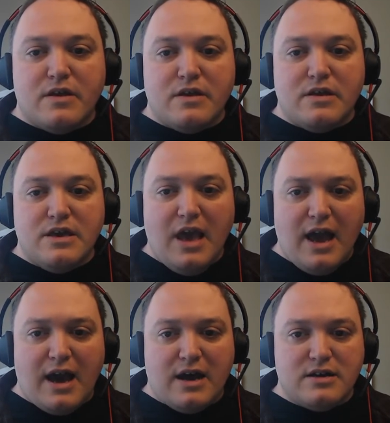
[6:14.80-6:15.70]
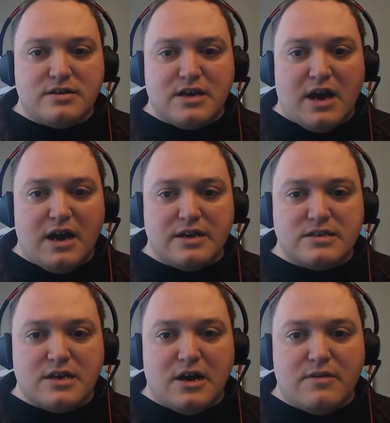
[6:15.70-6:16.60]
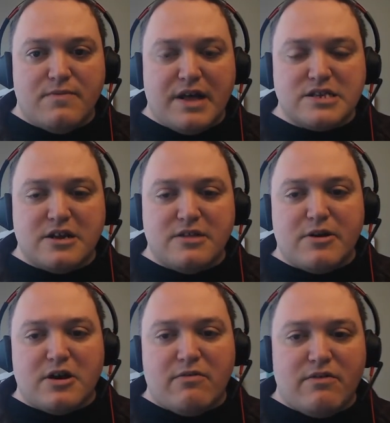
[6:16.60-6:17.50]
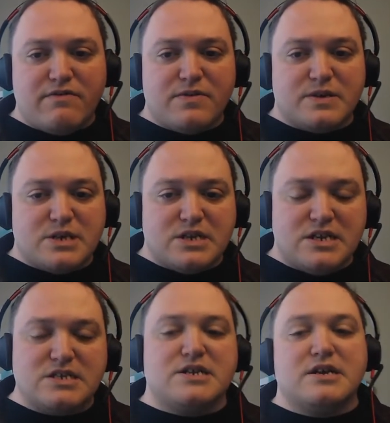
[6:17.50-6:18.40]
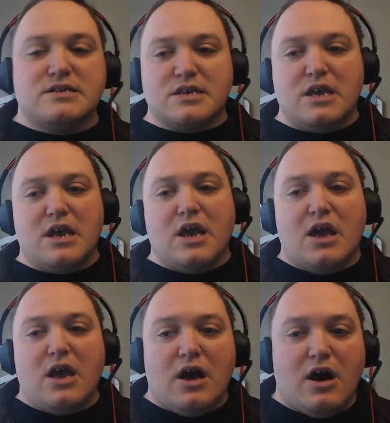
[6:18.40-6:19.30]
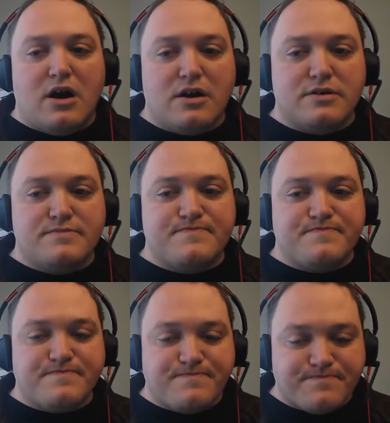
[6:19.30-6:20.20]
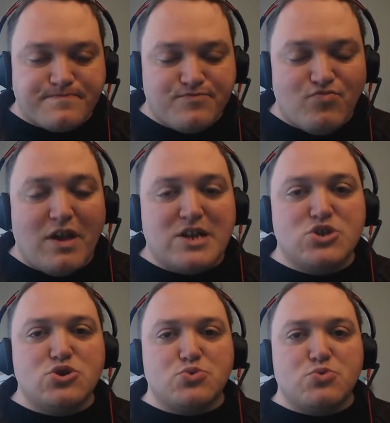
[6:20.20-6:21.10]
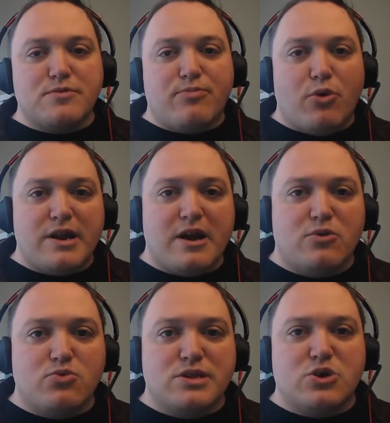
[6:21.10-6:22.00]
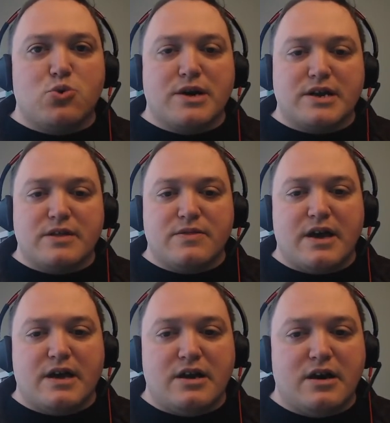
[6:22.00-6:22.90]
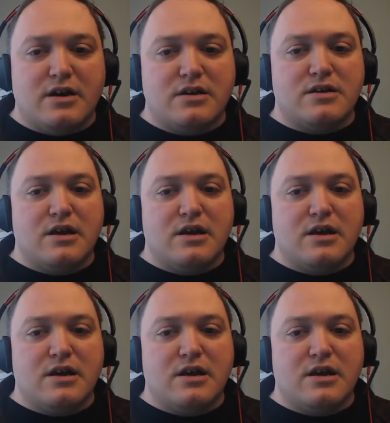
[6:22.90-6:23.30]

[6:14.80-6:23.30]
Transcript: yeah, guys, that's kind of about cover it for the statistics. Um, I do just want to point out really quick that